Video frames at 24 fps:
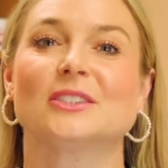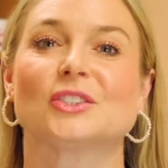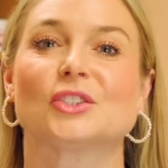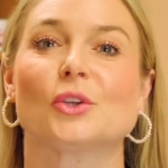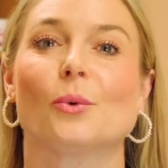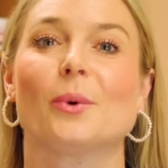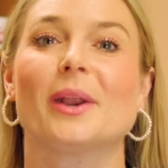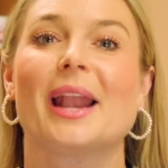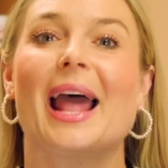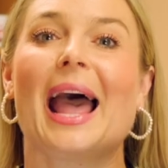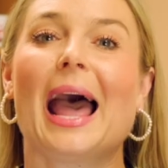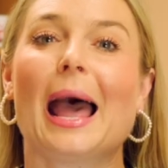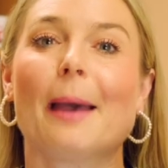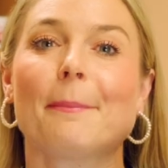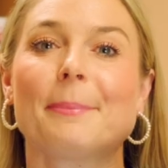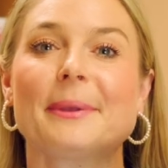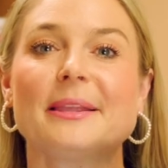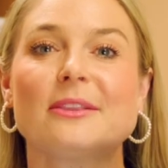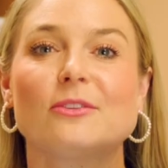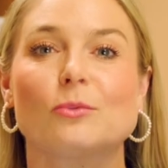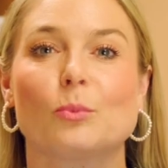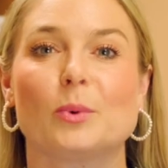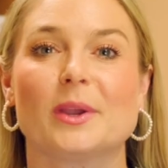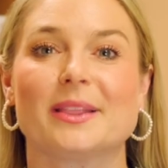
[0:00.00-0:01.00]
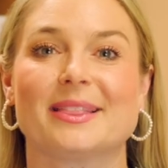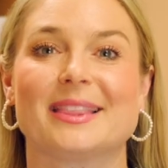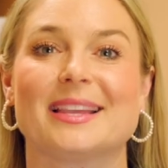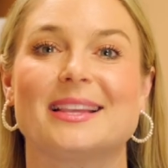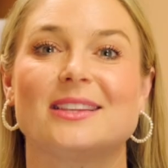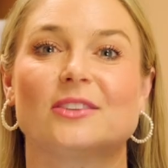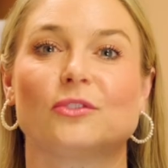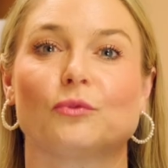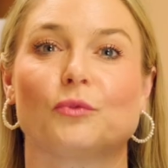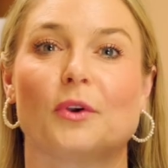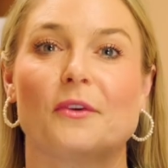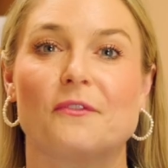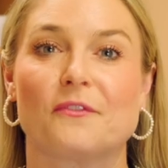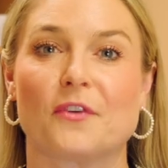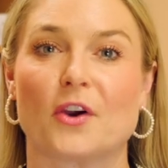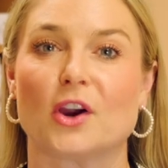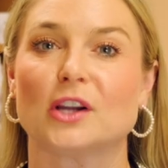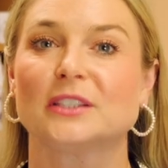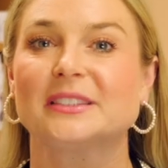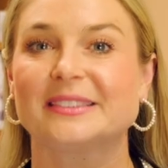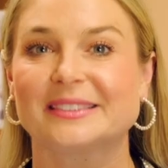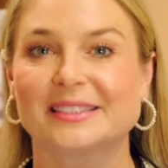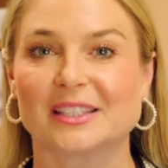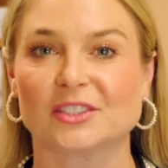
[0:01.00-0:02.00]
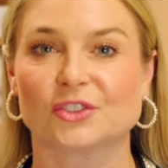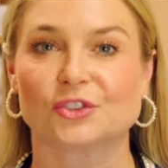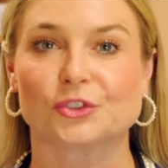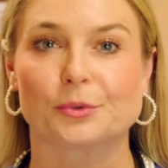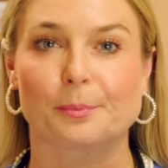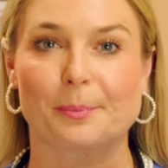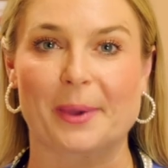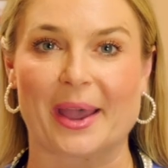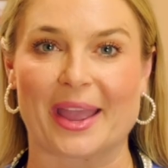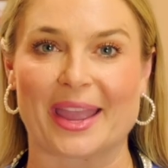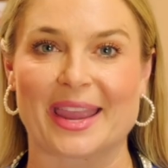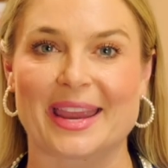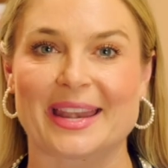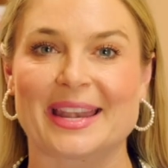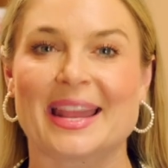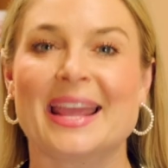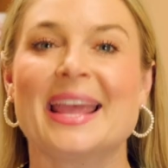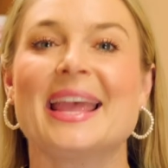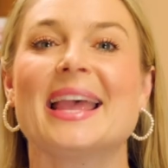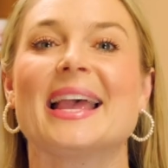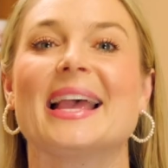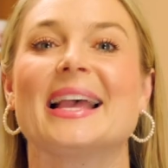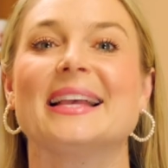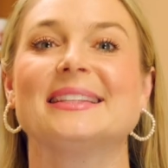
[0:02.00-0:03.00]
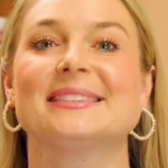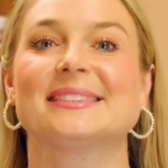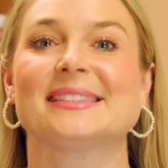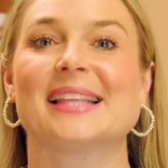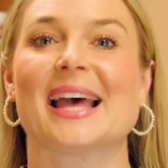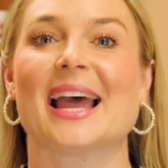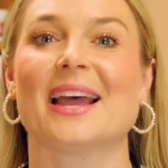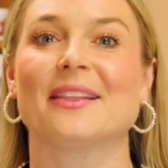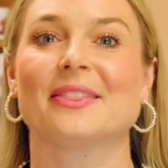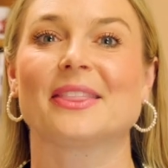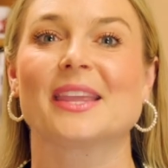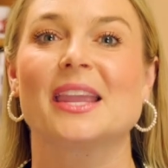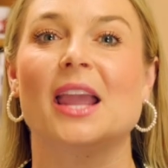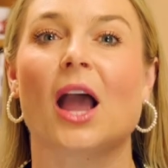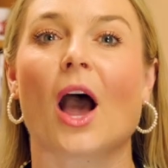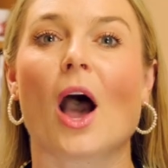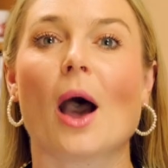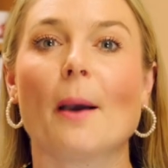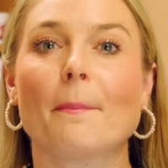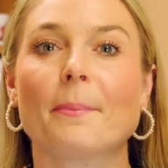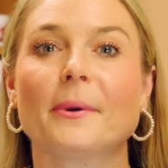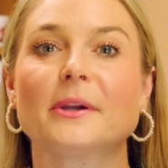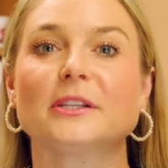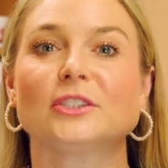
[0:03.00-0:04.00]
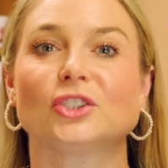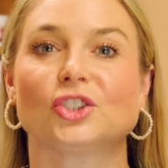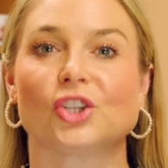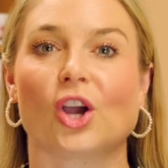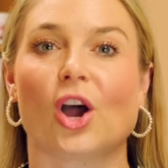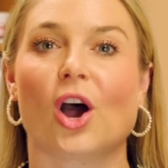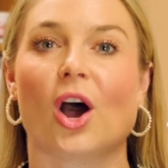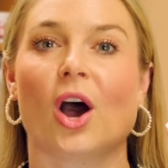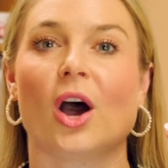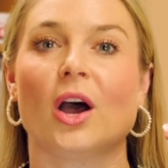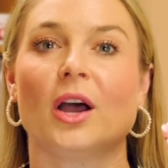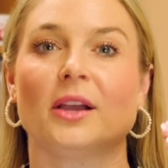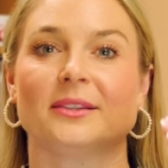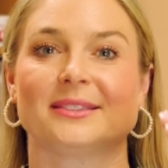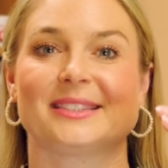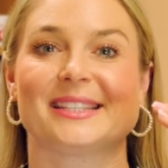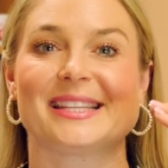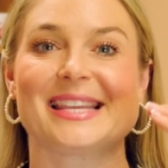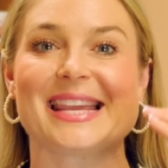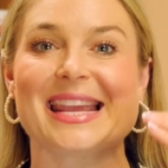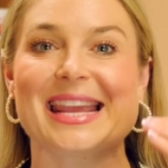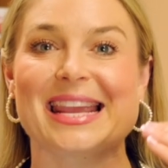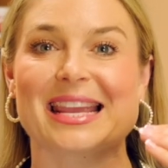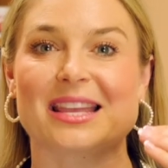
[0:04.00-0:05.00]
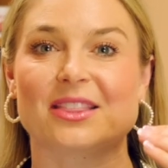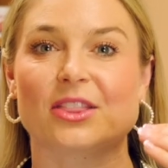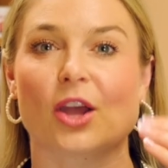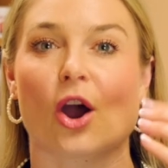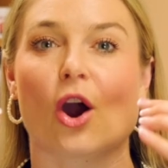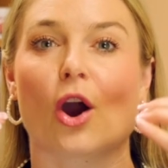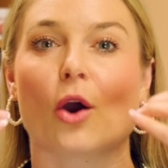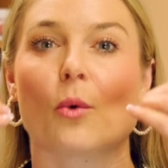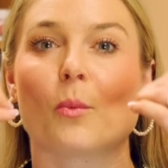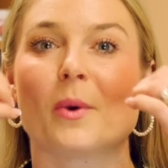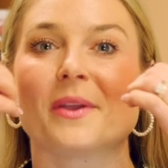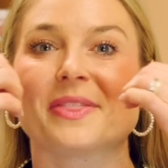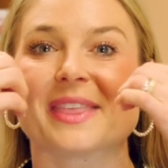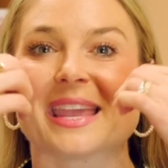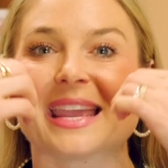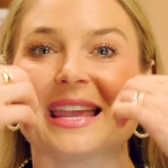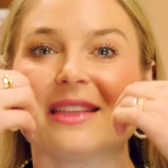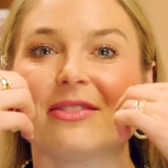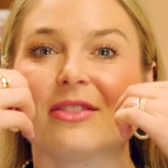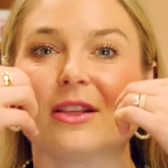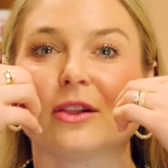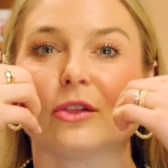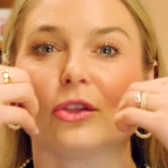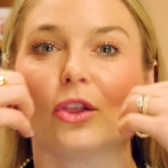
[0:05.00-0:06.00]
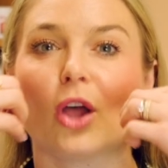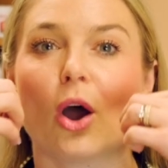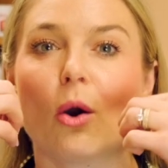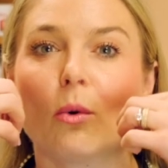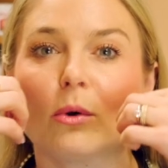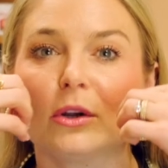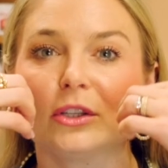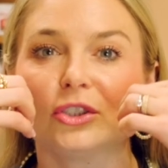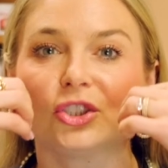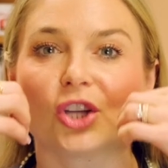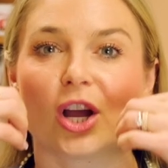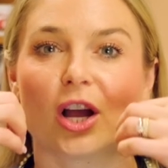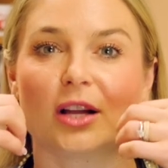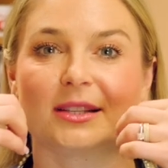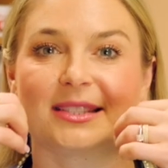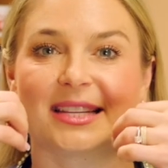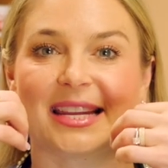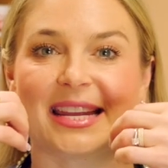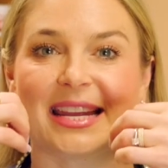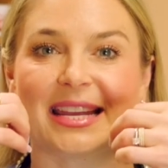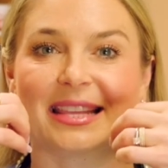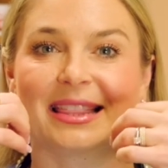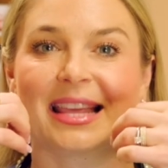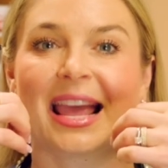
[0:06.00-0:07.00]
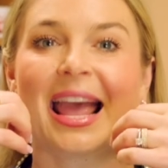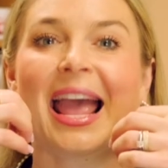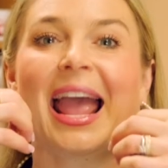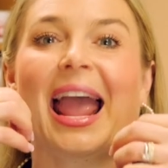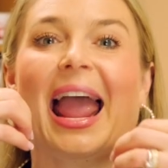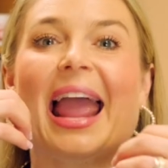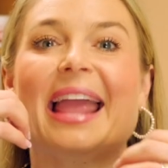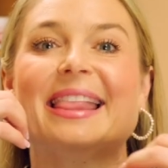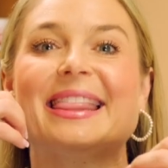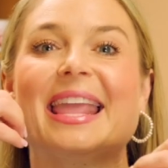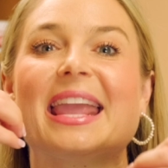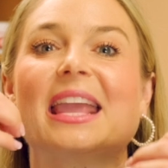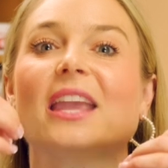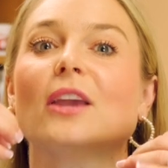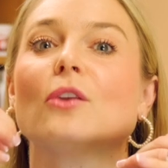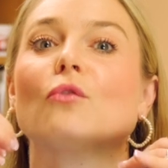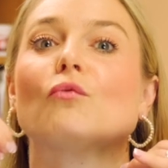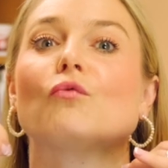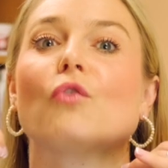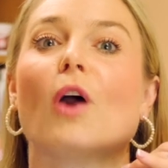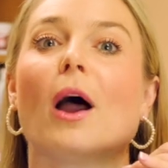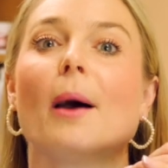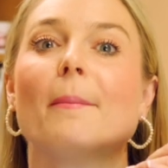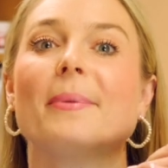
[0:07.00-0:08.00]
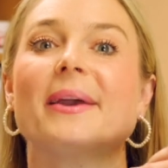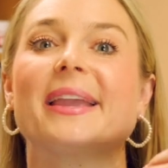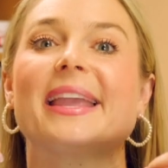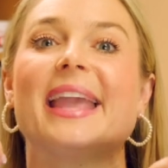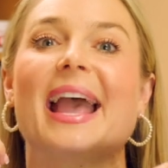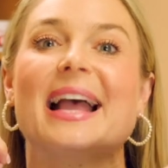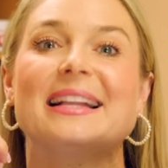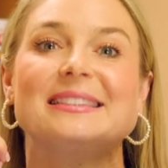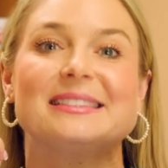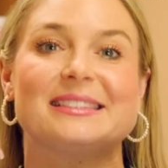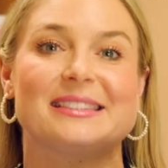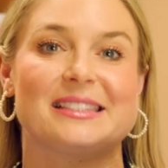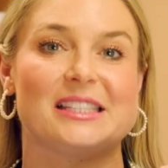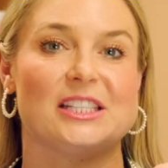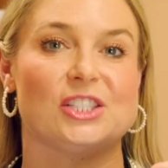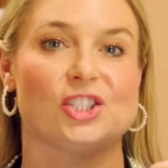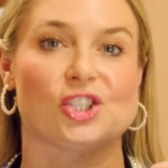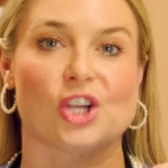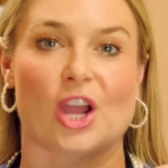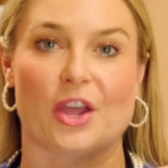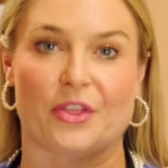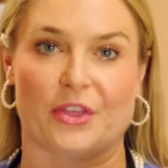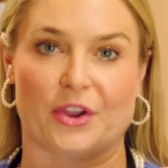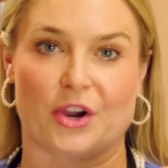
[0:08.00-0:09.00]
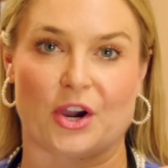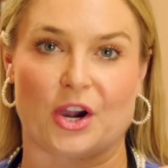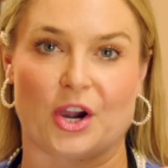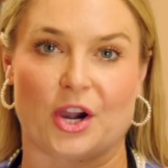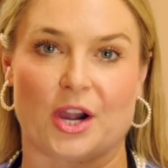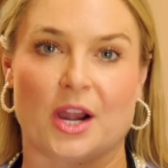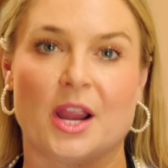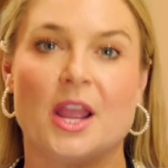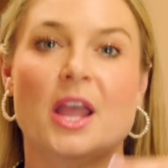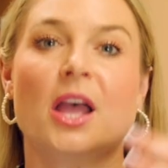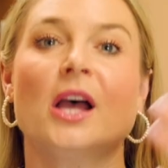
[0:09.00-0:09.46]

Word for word: So what happens with this reverse scissor bite is that the upper jaw teeth are within the lower jaw teeth and they can rub against each other.